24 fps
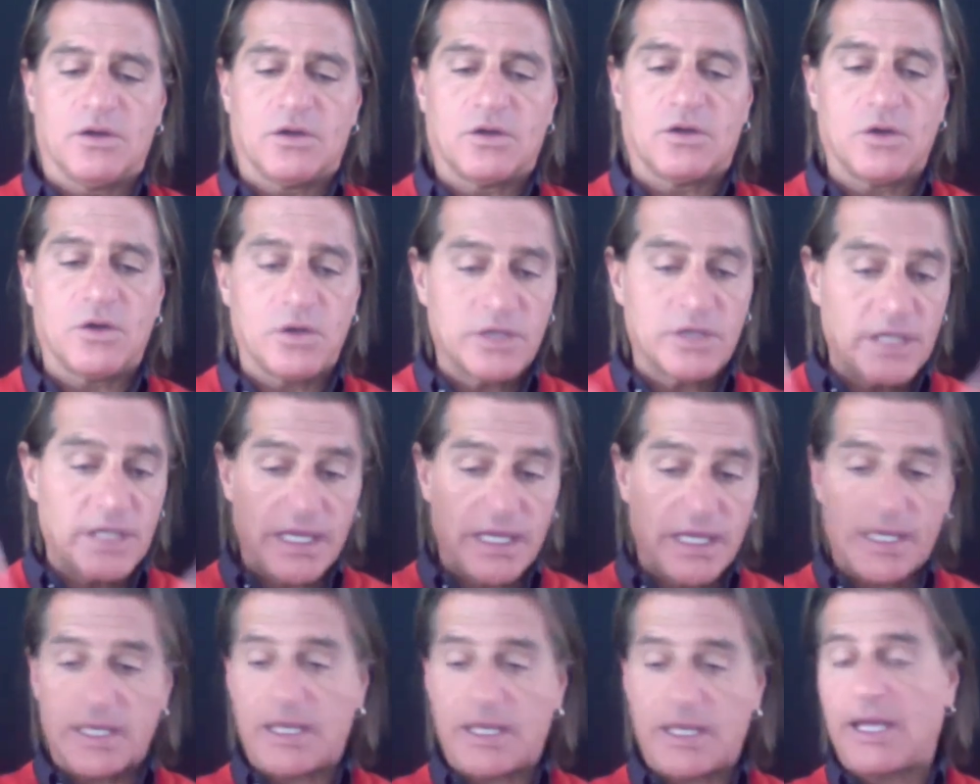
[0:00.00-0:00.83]

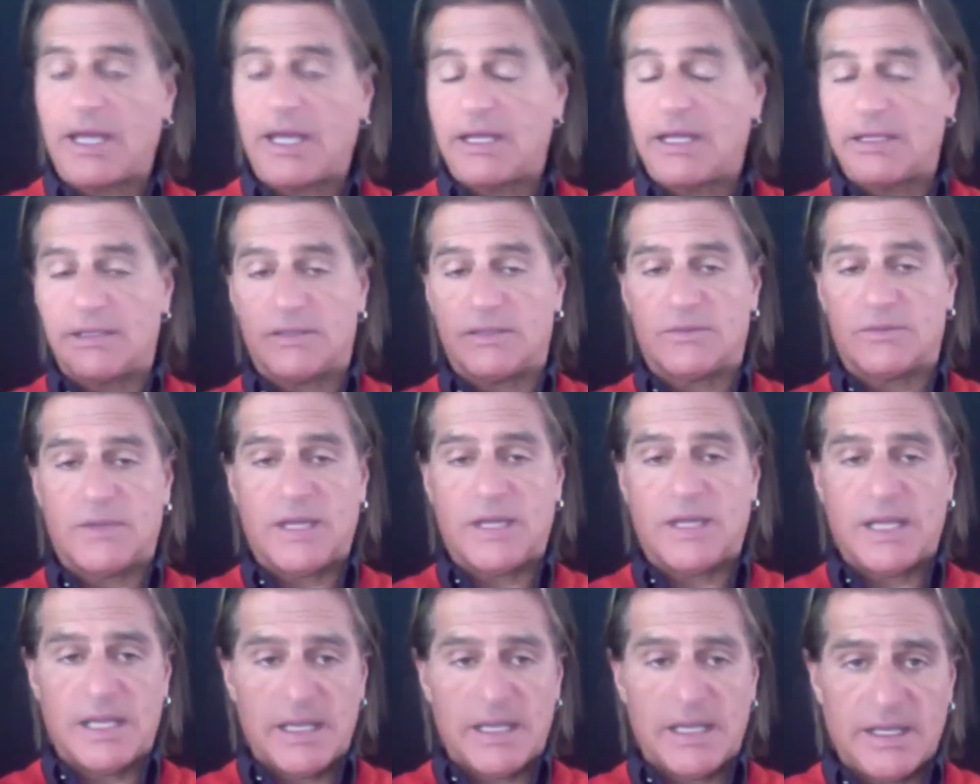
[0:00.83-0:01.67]
cooking and
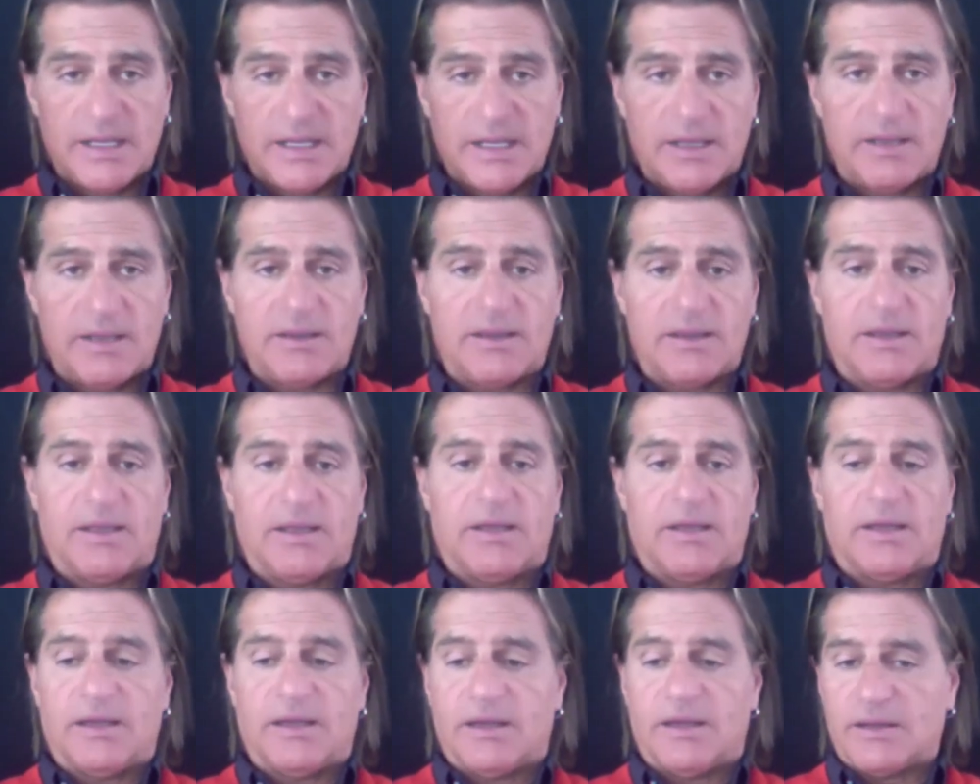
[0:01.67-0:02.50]
really
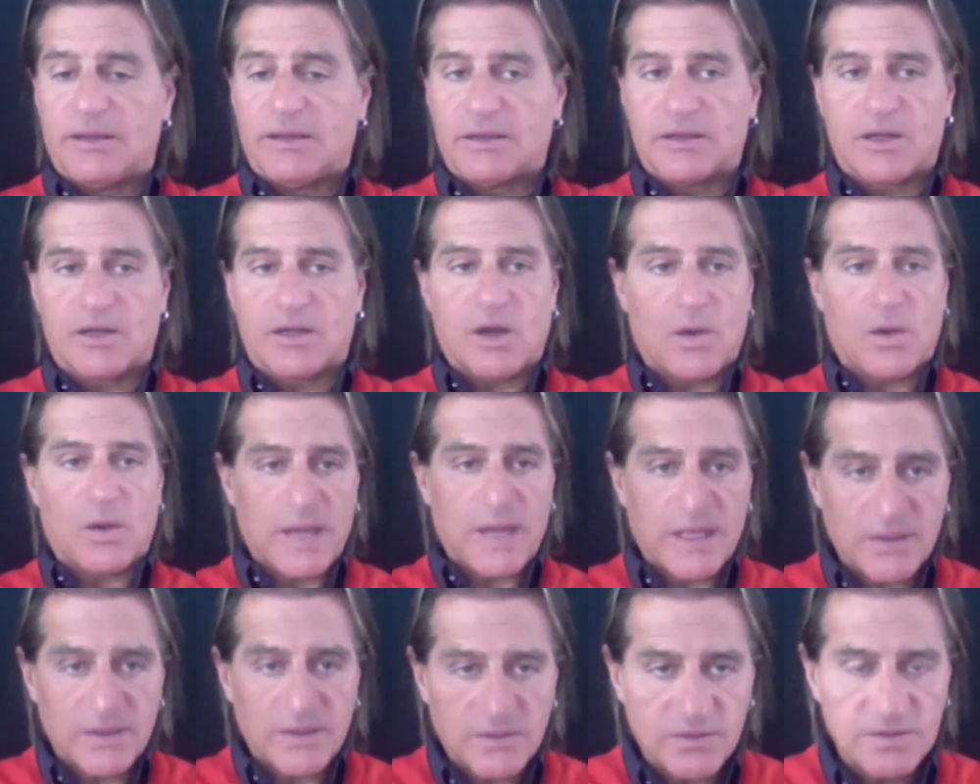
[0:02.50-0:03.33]

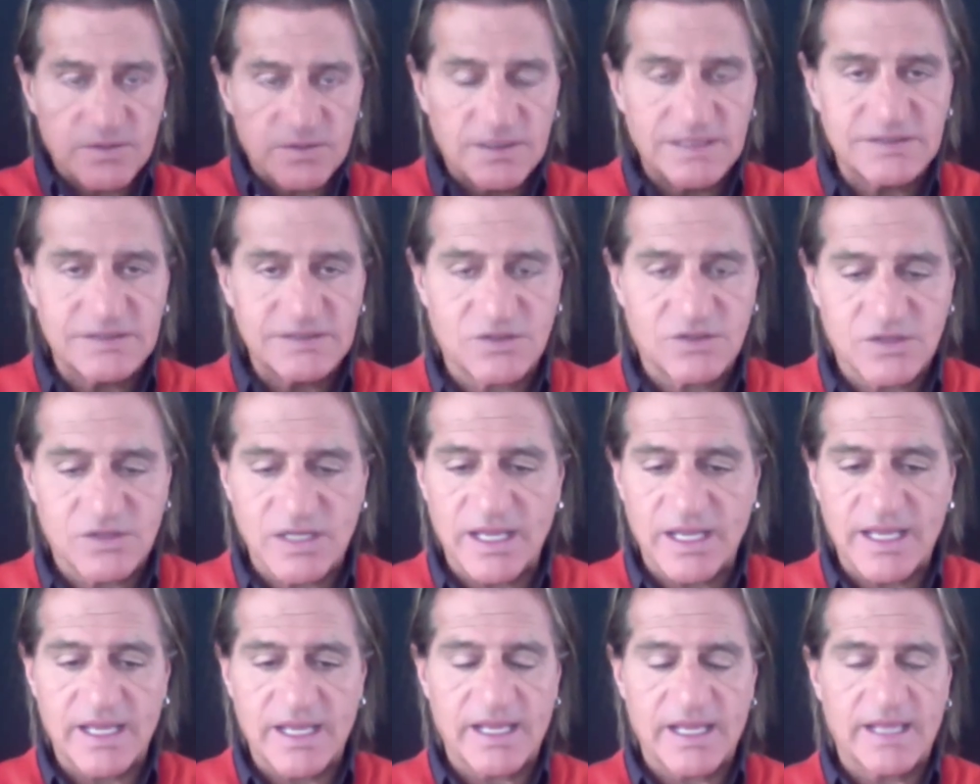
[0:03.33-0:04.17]
going to this
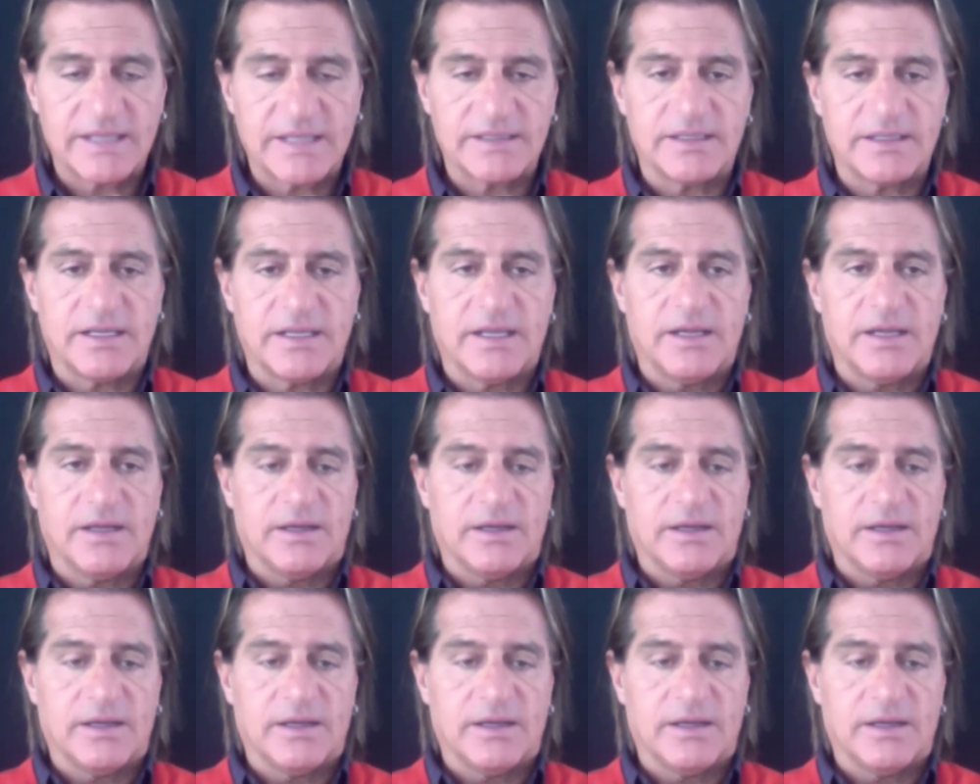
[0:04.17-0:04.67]
thing and